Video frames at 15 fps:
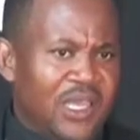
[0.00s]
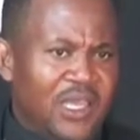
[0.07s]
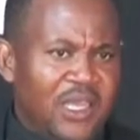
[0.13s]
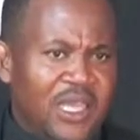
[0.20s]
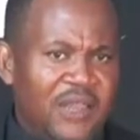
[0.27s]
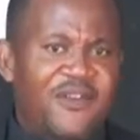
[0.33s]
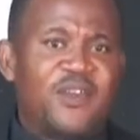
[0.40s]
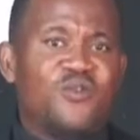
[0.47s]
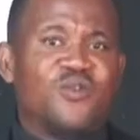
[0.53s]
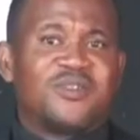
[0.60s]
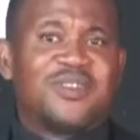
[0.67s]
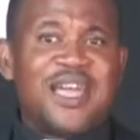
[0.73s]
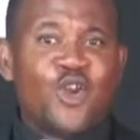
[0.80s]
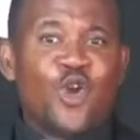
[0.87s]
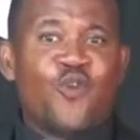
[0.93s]
in fact, you
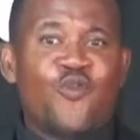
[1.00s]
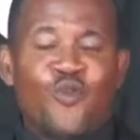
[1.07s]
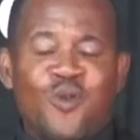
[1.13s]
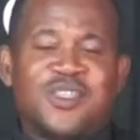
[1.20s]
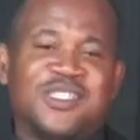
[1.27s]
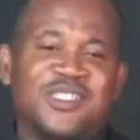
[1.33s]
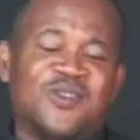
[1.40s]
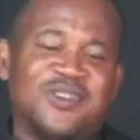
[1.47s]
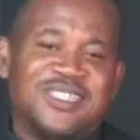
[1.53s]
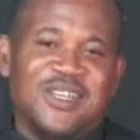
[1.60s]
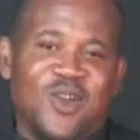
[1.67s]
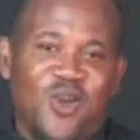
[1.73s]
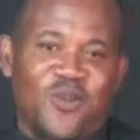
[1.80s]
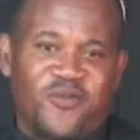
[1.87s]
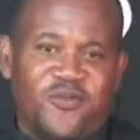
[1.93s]
thank God for what is not
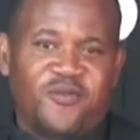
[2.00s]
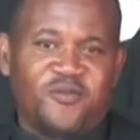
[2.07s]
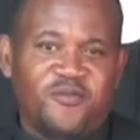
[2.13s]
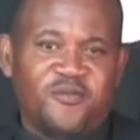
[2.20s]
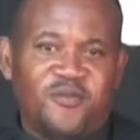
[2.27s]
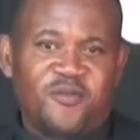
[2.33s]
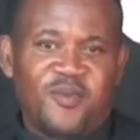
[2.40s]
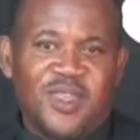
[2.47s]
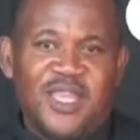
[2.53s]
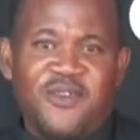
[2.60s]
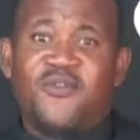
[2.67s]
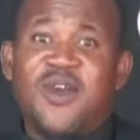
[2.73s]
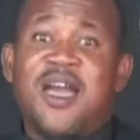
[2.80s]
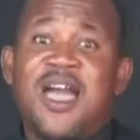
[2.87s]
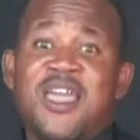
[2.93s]
enough if you,
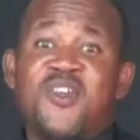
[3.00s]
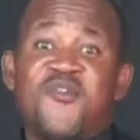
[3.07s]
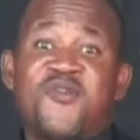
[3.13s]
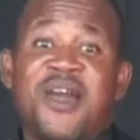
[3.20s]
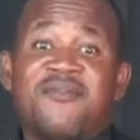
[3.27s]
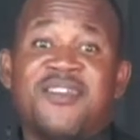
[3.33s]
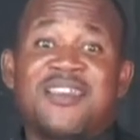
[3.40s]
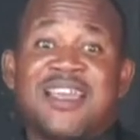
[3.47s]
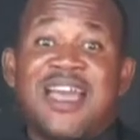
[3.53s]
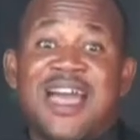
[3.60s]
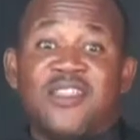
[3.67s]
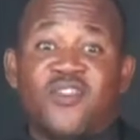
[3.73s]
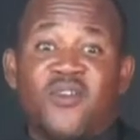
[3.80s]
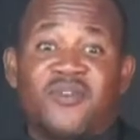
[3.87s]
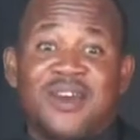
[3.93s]
are, if you have this heart
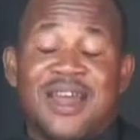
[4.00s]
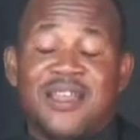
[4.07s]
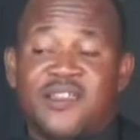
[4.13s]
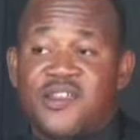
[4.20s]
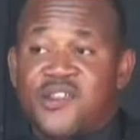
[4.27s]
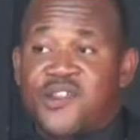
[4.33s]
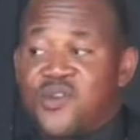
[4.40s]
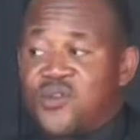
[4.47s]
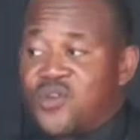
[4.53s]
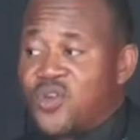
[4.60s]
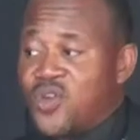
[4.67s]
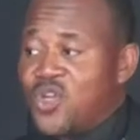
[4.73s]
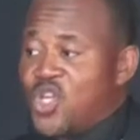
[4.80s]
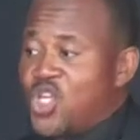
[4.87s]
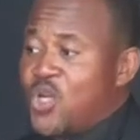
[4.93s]
of gratitude,
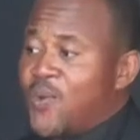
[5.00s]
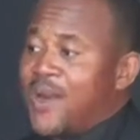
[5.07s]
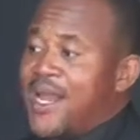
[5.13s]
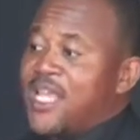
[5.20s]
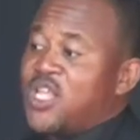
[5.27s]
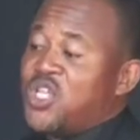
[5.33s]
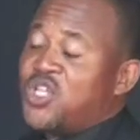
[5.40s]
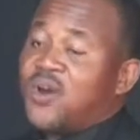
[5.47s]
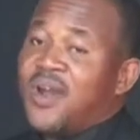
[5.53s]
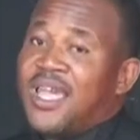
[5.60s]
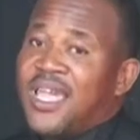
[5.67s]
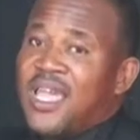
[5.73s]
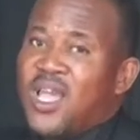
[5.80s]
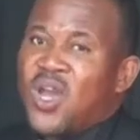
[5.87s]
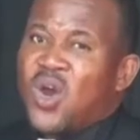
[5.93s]
you will enjoy
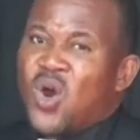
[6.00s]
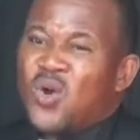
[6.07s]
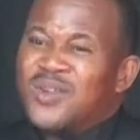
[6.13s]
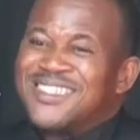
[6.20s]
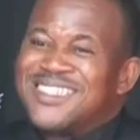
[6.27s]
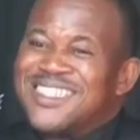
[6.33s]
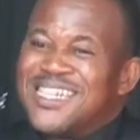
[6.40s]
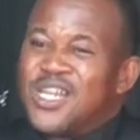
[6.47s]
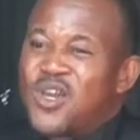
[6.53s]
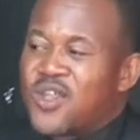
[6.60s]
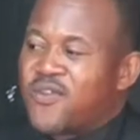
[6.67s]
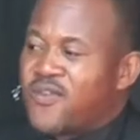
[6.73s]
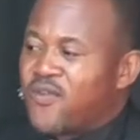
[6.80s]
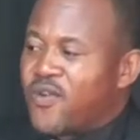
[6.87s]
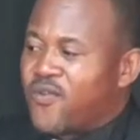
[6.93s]
continuous
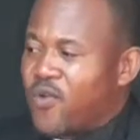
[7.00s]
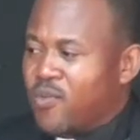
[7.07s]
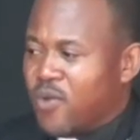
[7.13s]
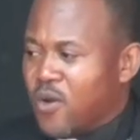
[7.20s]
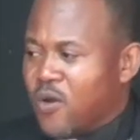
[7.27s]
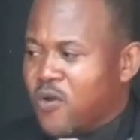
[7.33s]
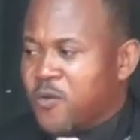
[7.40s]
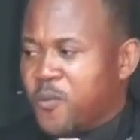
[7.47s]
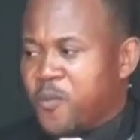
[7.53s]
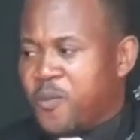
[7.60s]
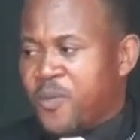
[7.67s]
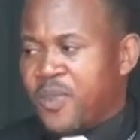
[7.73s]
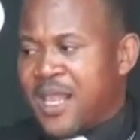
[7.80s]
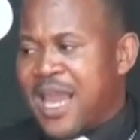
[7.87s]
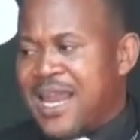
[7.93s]
favor from God.
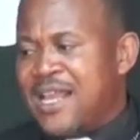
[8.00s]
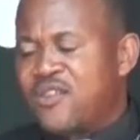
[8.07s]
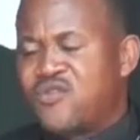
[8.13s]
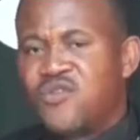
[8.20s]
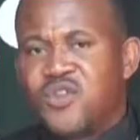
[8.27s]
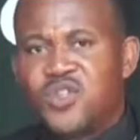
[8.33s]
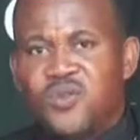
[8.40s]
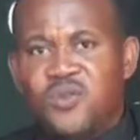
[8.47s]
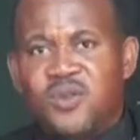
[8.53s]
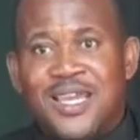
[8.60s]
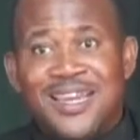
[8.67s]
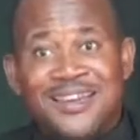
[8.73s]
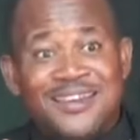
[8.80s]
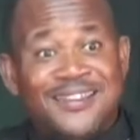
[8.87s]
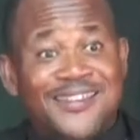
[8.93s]
And I told you, in
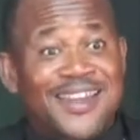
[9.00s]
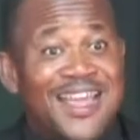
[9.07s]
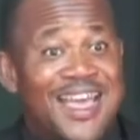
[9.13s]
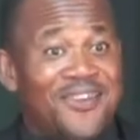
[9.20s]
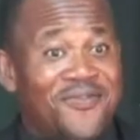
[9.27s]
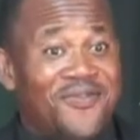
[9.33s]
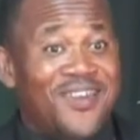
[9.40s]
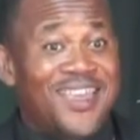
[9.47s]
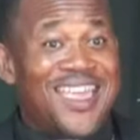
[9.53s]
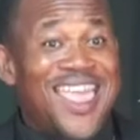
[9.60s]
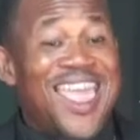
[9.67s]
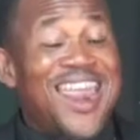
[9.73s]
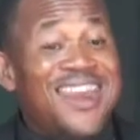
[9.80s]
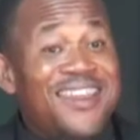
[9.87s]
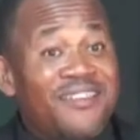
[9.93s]
this life,
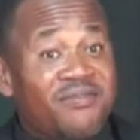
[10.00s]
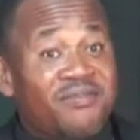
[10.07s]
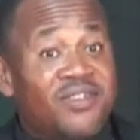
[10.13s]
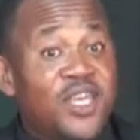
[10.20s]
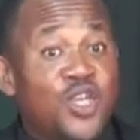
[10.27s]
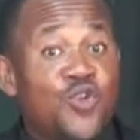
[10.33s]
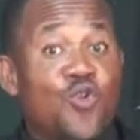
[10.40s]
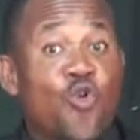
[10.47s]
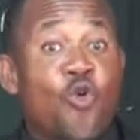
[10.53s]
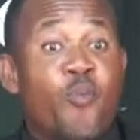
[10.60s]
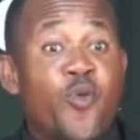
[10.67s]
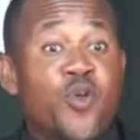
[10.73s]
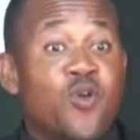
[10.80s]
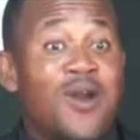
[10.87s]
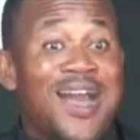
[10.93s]
anything you open
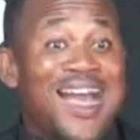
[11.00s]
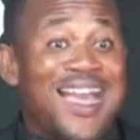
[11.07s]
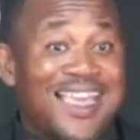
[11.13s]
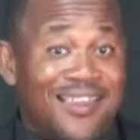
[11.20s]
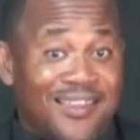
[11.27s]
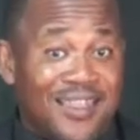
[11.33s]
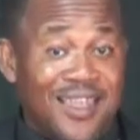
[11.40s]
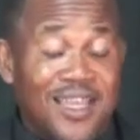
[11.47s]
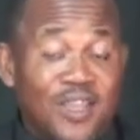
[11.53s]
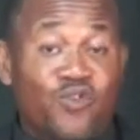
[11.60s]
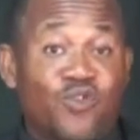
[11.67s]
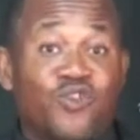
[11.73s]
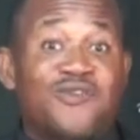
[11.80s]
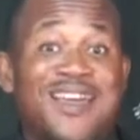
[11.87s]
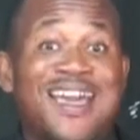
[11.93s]
your eyes to
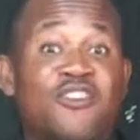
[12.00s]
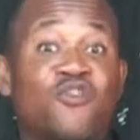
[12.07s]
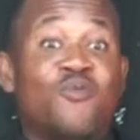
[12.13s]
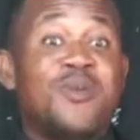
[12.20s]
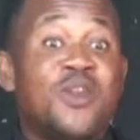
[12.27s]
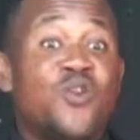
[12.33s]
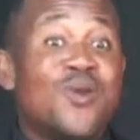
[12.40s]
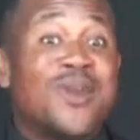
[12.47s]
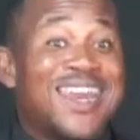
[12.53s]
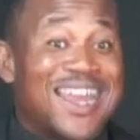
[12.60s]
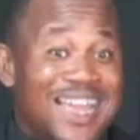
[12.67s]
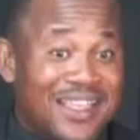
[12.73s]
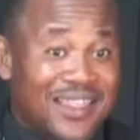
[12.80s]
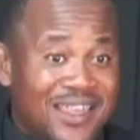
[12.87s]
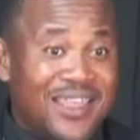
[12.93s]
try to be looking
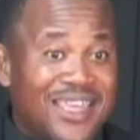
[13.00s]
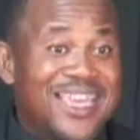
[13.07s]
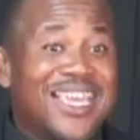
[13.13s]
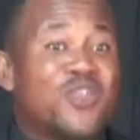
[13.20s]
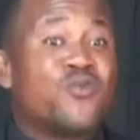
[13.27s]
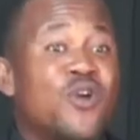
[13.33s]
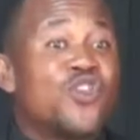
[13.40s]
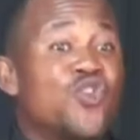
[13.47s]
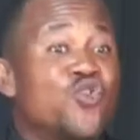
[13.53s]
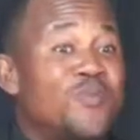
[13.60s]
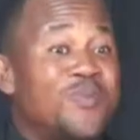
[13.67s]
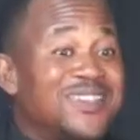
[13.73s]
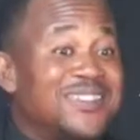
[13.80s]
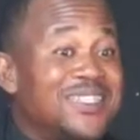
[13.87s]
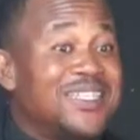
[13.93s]
at is what you'll be
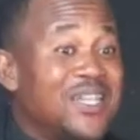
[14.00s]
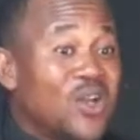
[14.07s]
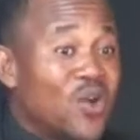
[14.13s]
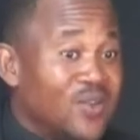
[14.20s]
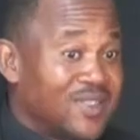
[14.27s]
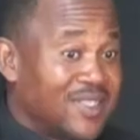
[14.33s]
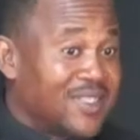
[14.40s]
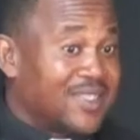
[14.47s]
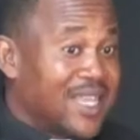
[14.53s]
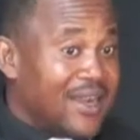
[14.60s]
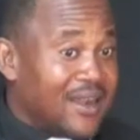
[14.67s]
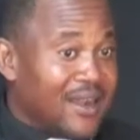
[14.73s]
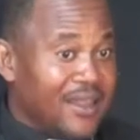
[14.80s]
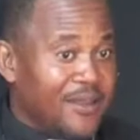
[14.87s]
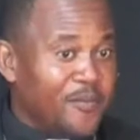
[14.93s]
seeing
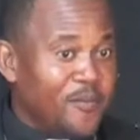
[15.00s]
consistently.